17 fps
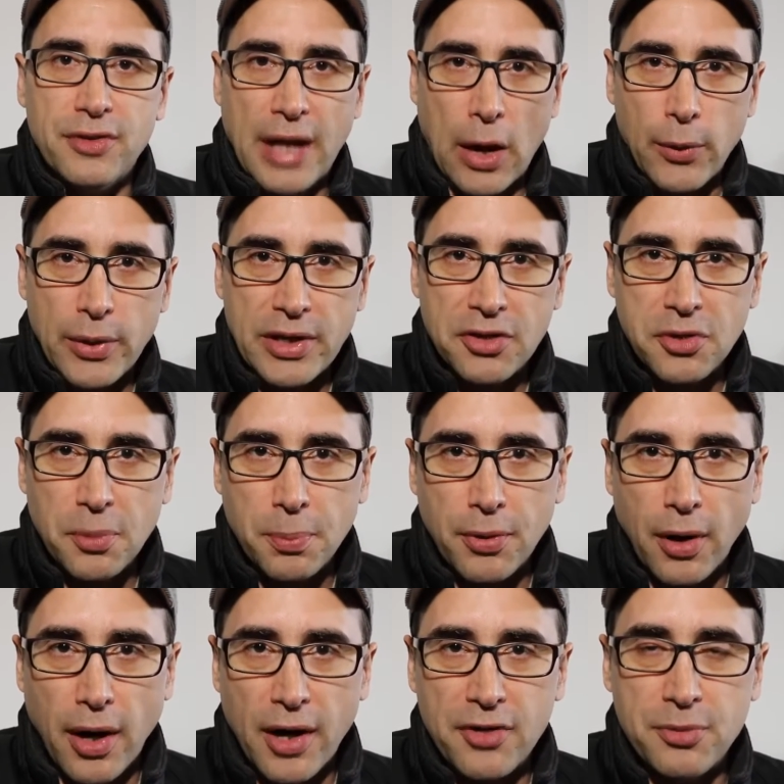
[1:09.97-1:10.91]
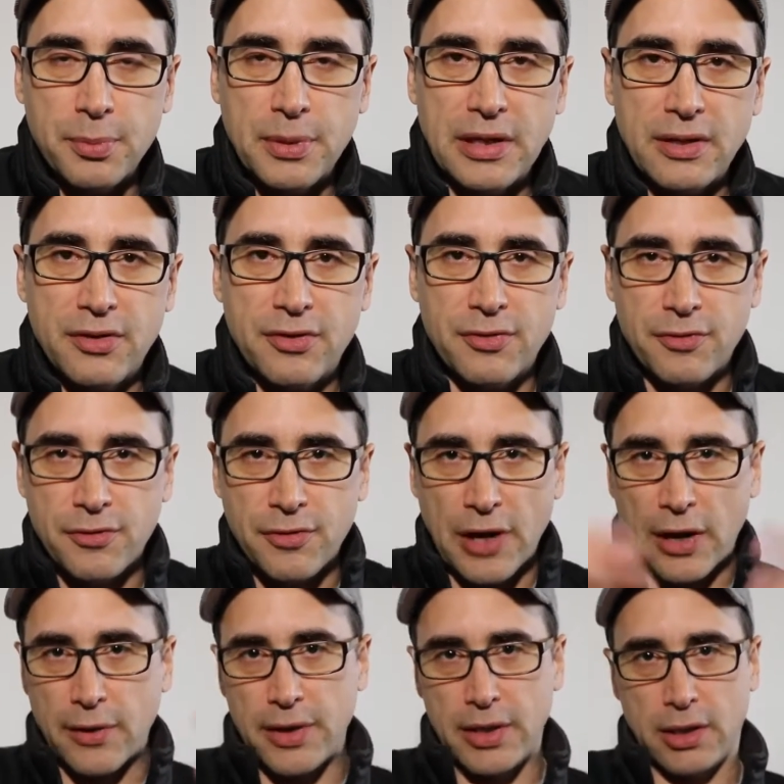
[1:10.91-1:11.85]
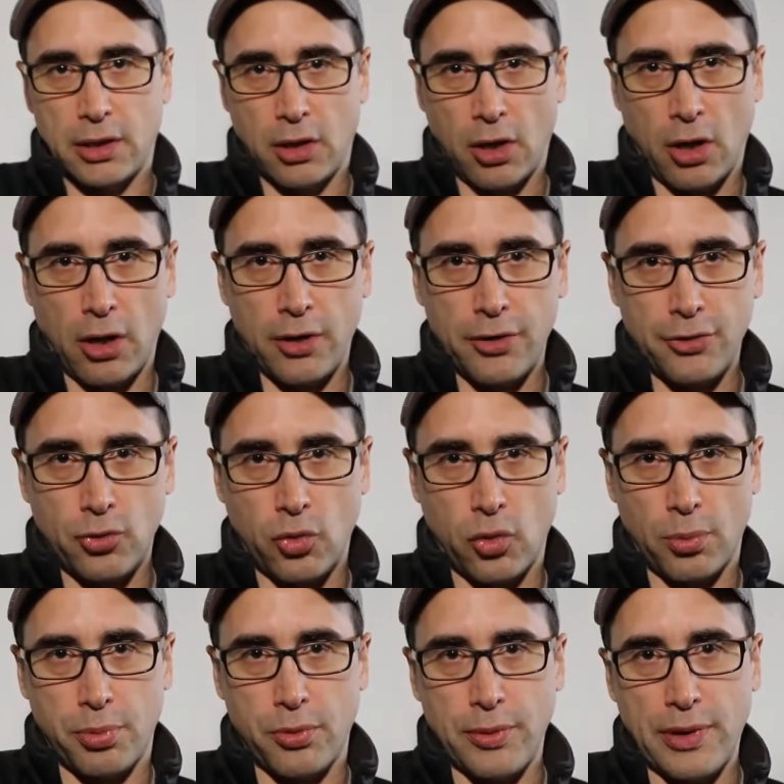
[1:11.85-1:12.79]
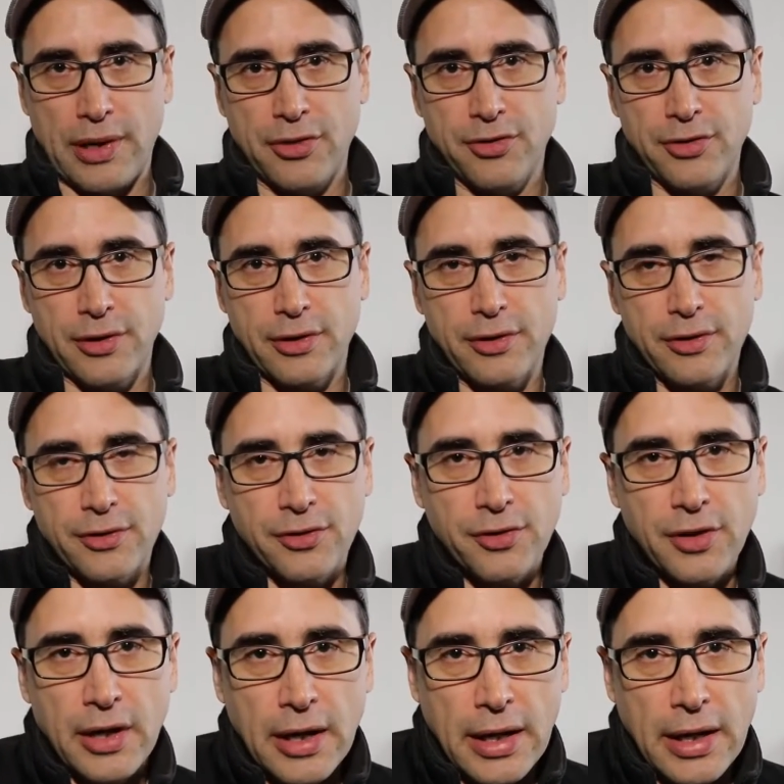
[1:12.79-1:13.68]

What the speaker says: Now, enterprise means very large corporations.